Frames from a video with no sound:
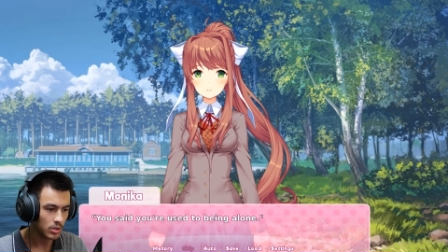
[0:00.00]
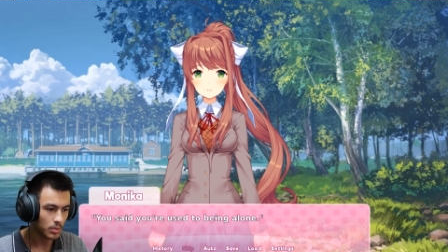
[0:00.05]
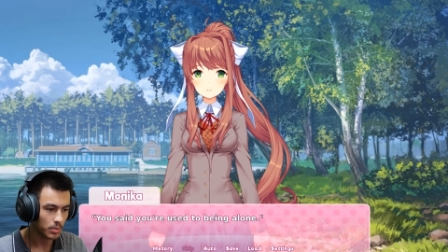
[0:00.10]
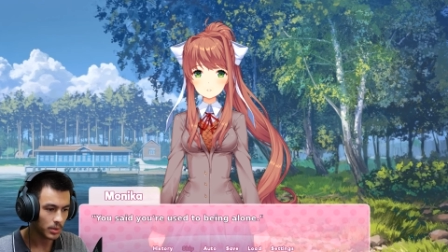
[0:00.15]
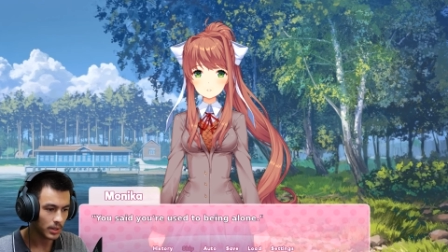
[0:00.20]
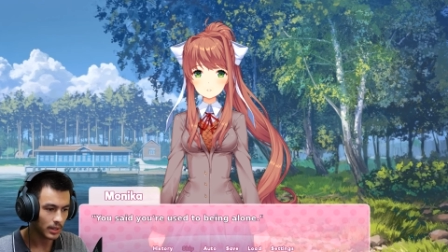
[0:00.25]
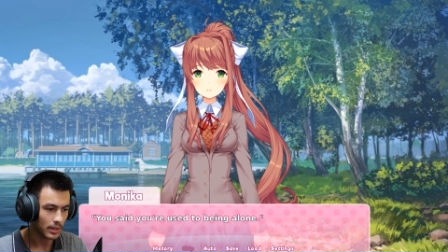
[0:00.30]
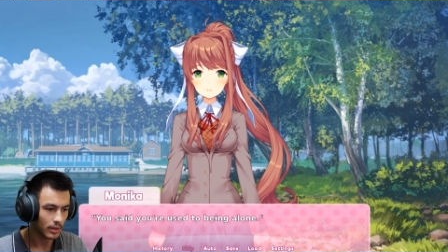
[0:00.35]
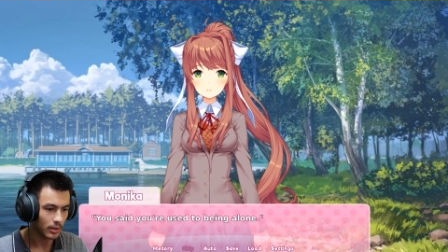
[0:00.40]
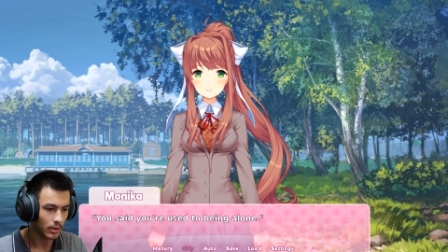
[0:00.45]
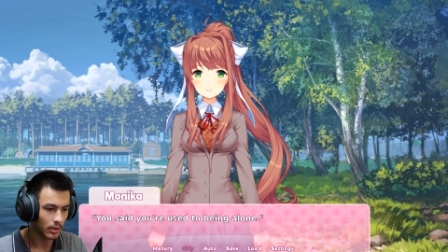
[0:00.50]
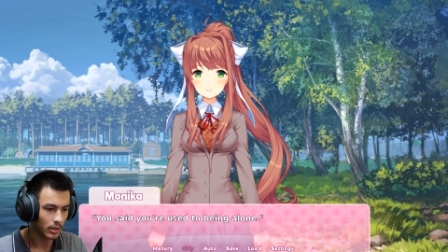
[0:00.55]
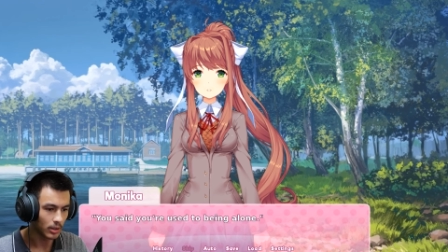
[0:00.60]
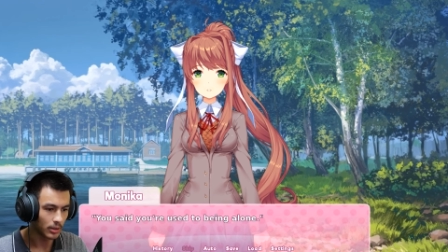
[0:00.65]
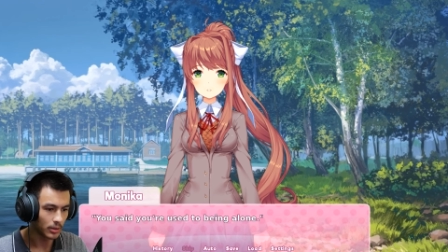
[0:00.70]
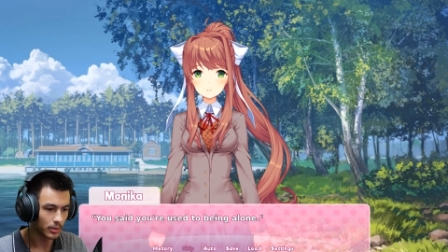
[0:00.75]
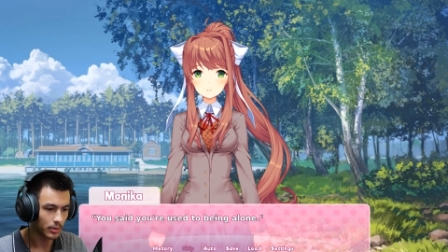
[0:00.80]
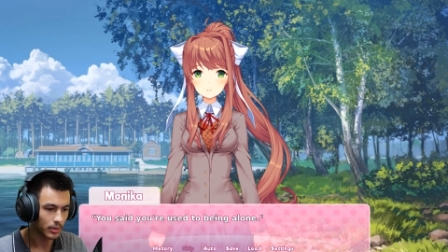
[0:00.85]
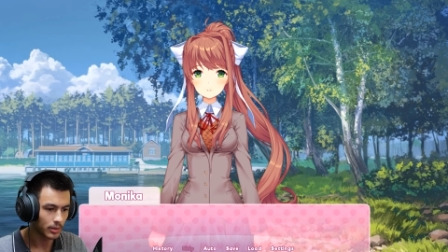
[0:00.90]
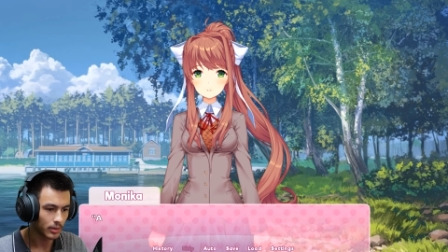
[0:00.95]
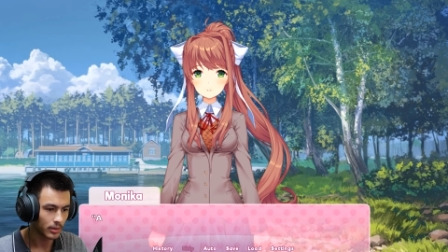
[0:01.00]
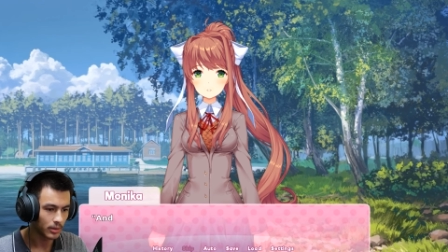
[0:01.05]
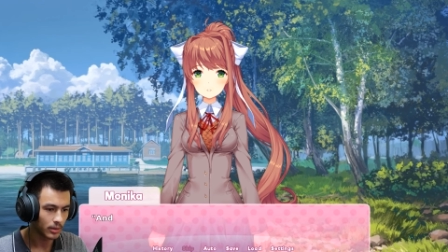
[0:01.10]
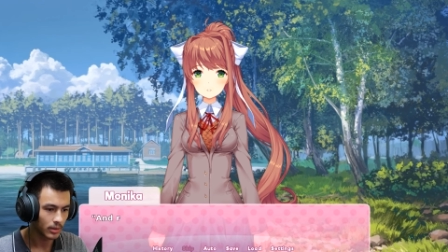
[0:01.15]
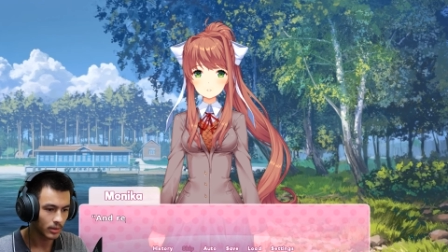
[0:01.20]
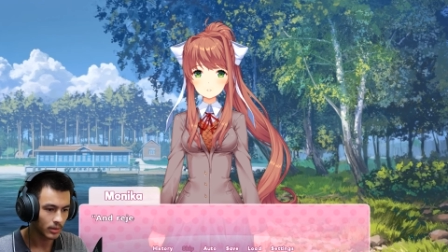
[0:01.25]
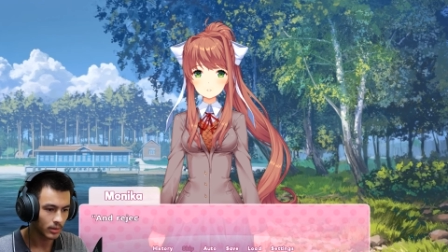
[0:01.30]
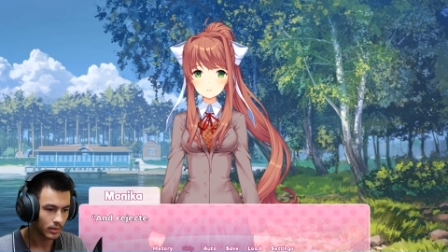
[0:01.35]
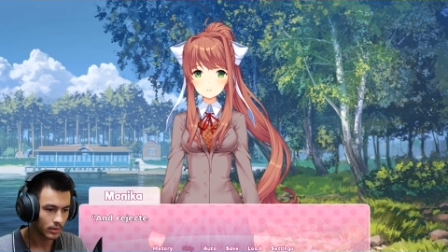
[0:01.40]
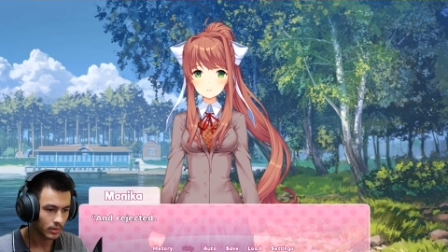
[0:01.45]
being alone
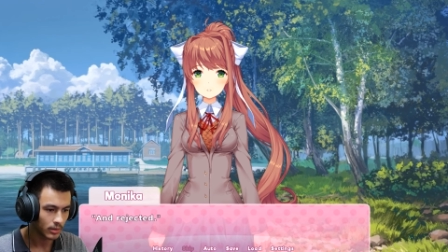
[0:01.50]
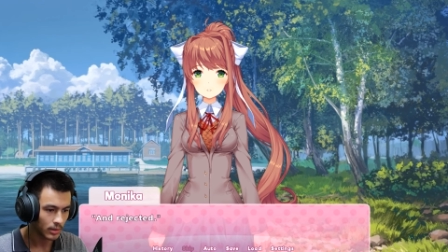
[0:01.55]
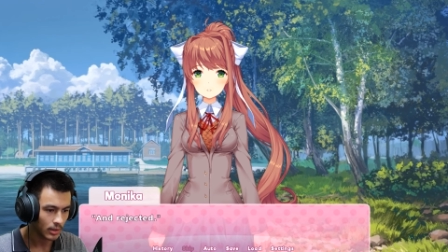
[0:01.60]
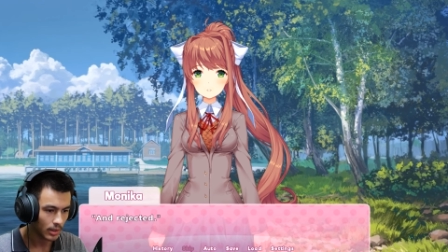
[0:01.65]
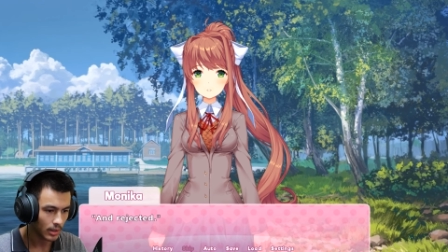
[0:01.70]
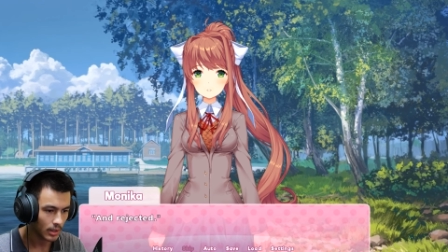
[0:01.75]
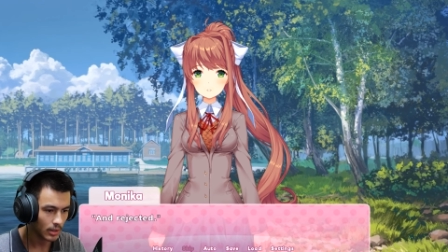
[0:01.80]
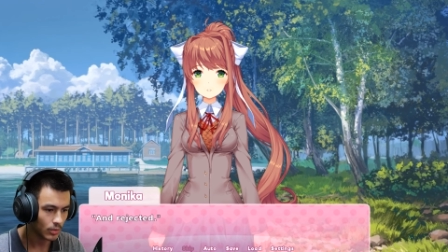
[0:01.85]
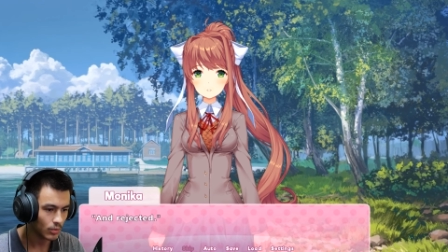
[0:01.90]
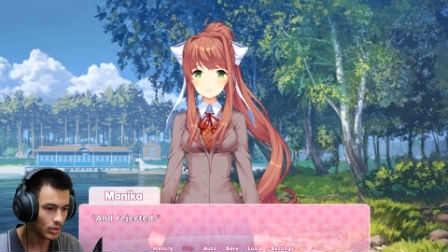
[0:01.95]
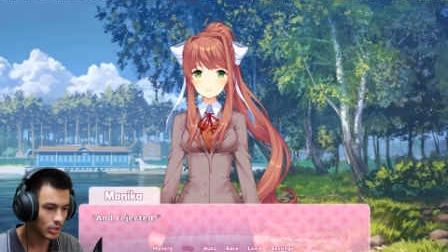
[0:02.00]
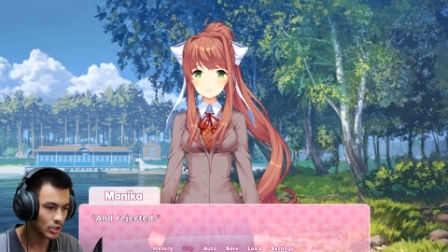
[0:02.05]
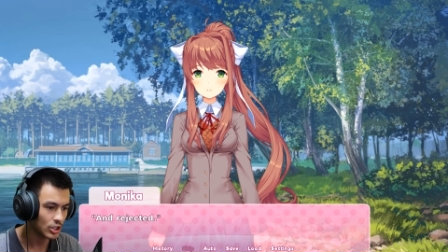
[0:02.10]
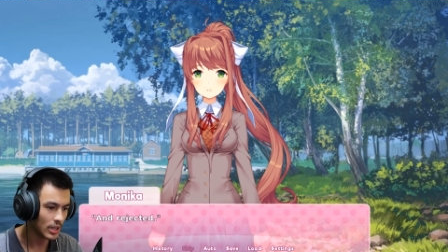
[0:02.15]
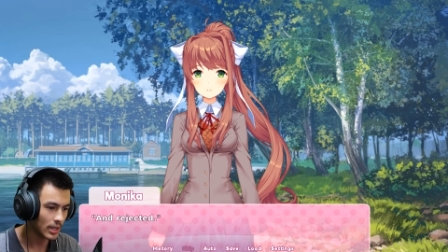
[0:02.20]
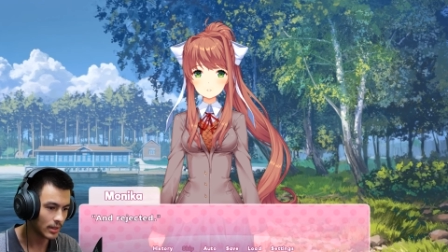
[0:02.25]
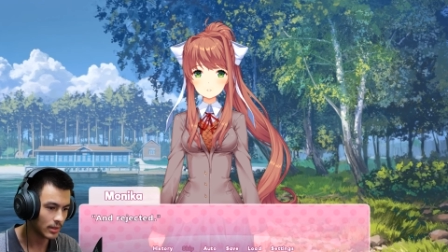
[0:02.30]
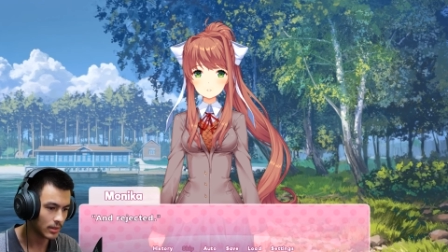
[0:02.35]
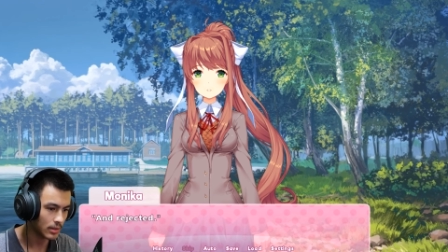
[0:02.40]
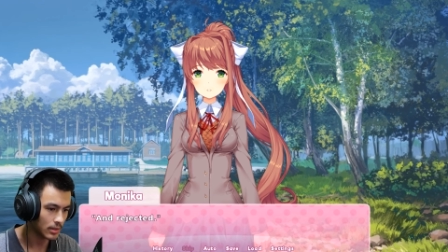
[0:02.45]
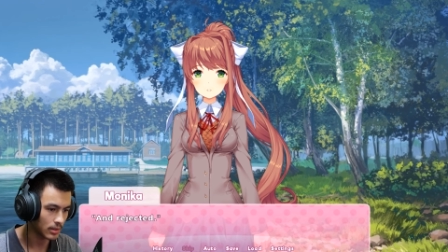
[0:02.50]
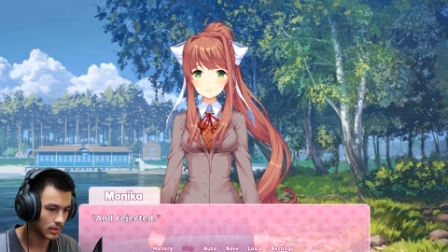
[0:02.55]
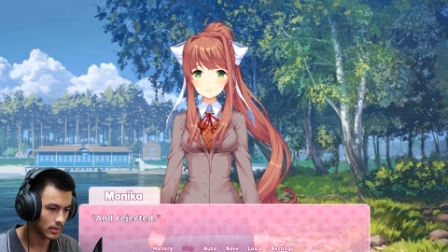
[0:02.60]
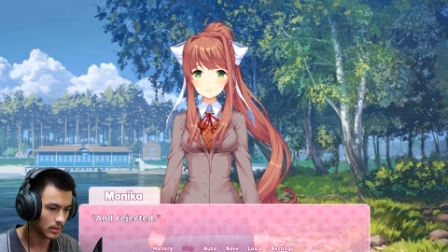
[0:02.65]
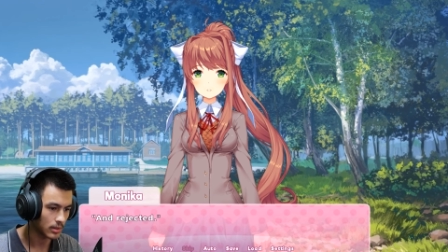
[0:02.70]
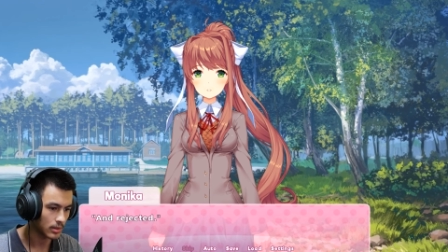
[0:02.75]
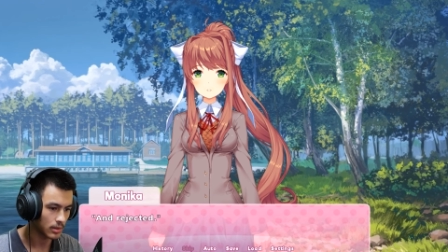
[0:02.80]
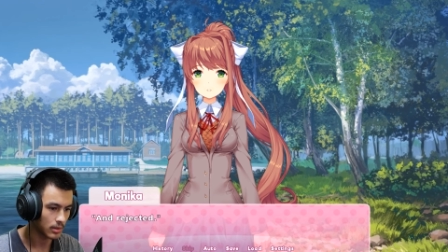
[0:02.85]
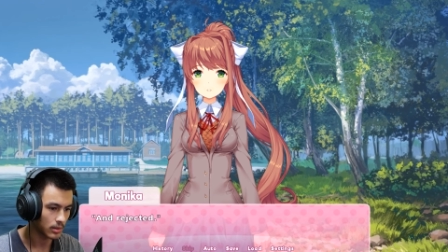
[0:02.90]
and rejected.